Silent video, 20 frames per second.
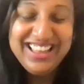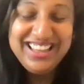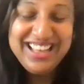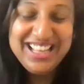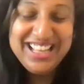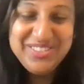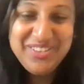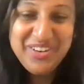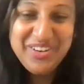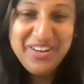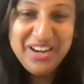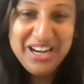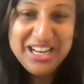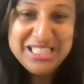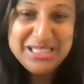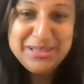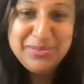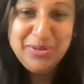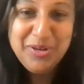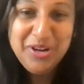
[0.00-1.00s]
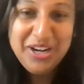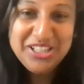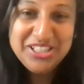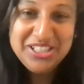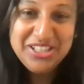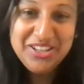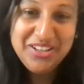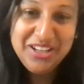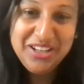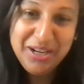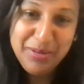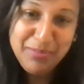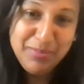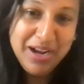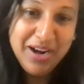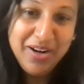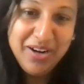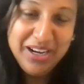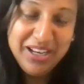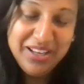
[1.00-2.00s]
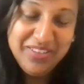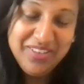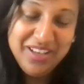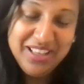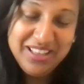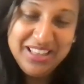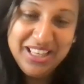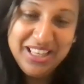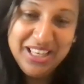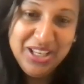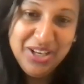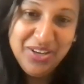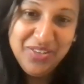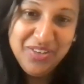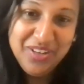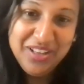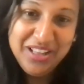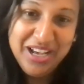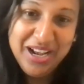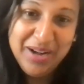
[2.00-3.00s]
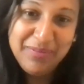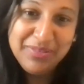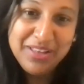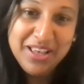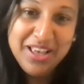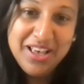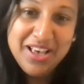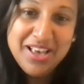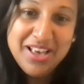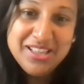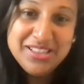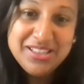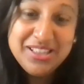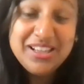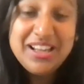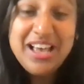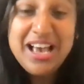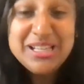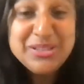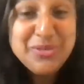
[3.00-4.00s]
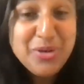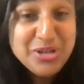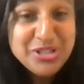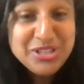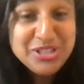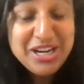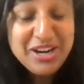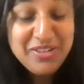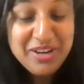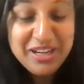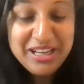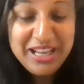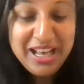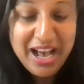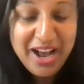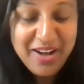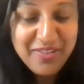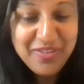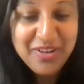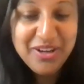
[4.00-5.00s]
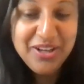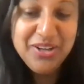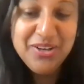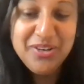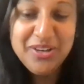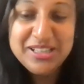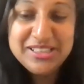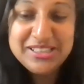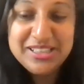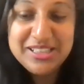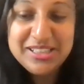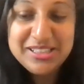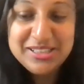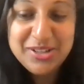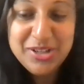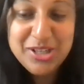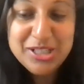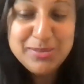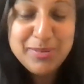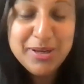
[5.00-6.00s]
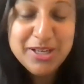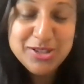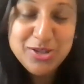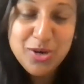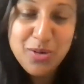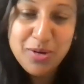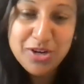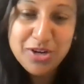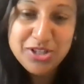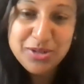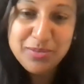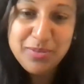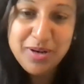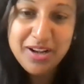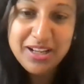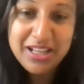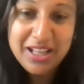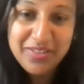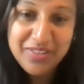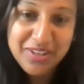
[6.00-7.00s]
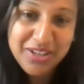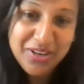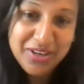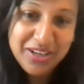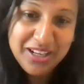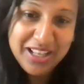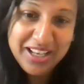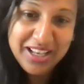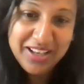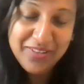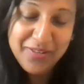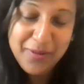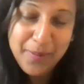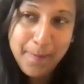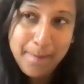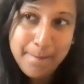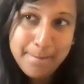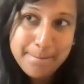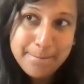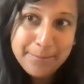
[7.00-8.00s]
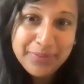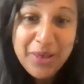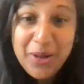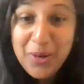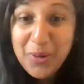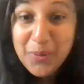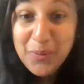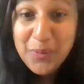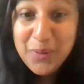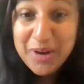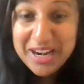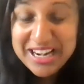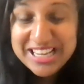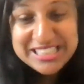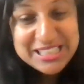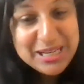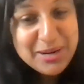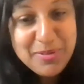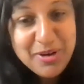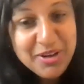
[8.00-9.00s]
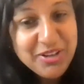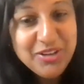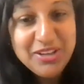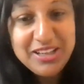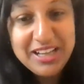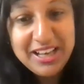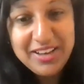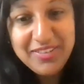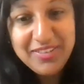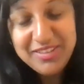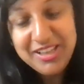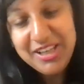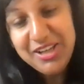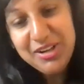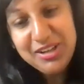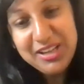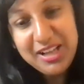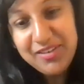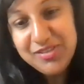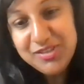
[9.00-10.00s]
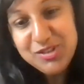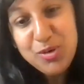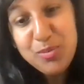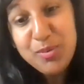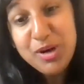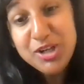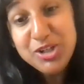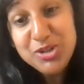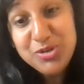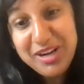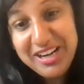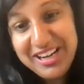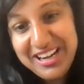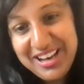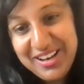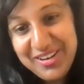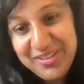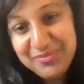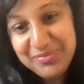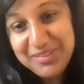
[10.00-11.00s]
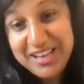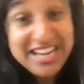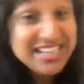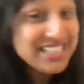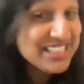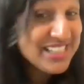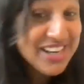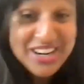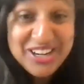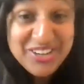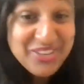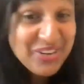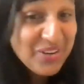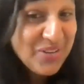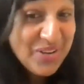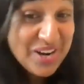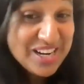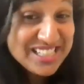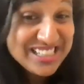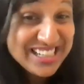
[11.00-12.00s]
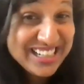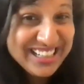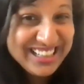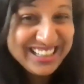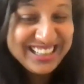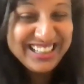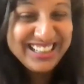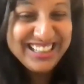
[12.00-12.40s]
That's very inspirational and empowering, Yvette. Thank you for that. So the last question I really have for you is, so you speak so much about loving your life. What is it about your life that you love so much right now? It's not a trick question.